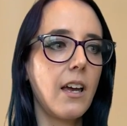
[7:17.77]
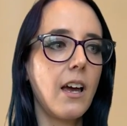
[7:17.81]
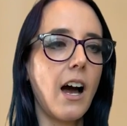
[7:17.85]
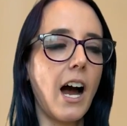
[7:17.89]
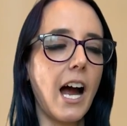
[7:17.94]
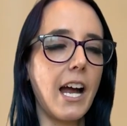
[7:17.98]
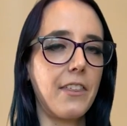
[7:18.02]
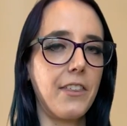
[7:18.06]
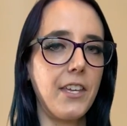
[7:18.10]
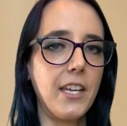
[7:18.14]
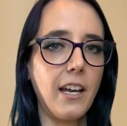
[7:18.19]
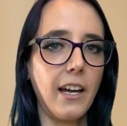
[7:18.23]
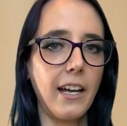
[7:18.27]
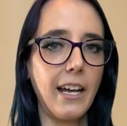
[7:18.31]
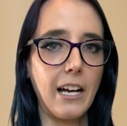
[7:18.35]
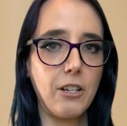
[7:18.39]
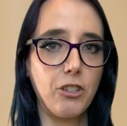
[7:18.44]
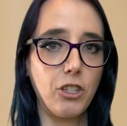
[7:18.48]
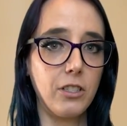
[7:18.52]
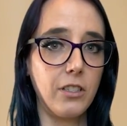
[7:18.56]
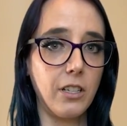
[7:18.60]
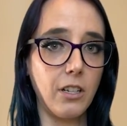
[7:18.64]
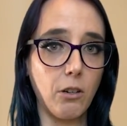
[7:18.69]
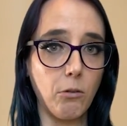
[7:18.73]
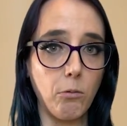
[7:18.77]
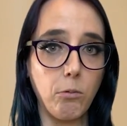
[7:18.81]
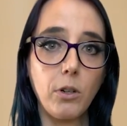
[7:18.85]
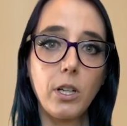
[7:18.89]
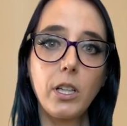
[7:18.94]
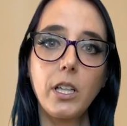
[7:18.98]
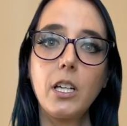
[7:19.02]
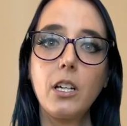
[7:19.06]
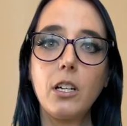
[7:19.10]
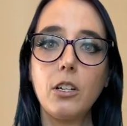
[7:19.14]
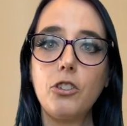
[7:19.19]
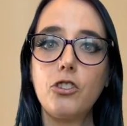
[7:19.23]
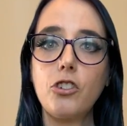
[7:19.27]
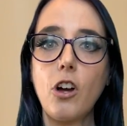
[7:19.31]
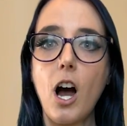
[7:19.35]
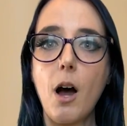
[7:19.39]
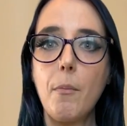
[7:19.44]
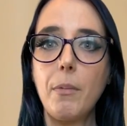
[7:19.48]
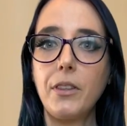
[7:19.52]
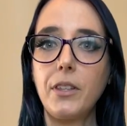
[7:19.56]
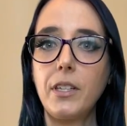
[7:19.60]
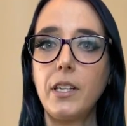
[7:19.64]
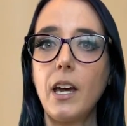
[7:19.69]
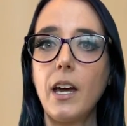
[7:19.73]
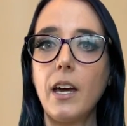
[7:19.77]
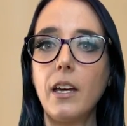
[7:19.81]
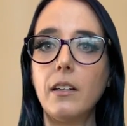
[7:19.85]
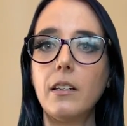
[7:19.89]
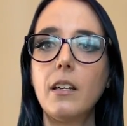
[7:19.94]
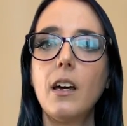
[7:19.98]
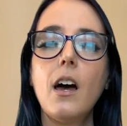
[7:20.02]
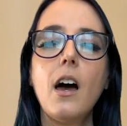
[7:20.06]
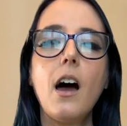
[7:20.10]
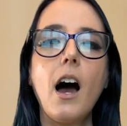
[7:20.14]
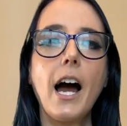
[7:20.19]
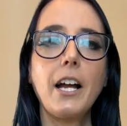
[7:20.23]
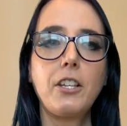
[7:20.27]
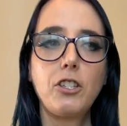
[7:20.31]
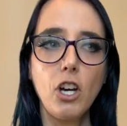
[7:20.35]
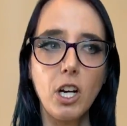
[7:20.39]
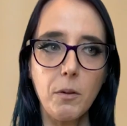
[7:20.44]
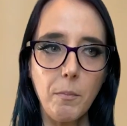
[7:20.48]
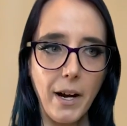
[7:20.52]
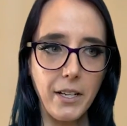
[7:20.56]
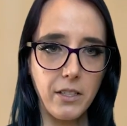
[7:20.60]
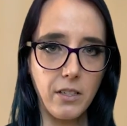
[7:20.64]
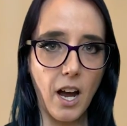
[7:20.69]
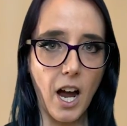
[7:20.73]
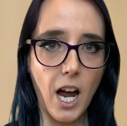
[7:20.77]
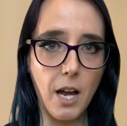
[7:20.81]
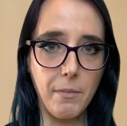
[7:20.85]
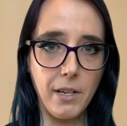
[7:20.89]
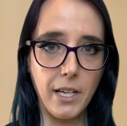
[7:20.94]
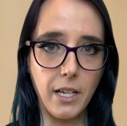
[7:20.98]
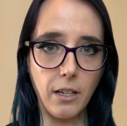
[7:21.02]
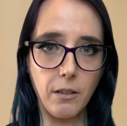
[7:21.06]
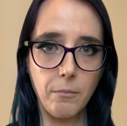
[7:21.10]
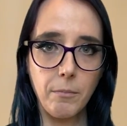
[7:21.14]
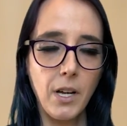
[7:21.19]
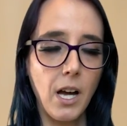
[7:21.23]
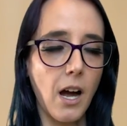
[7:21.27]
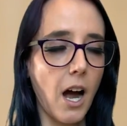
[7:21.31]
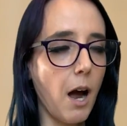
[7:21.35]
I think I actually did a really good job at the end. I took my time here.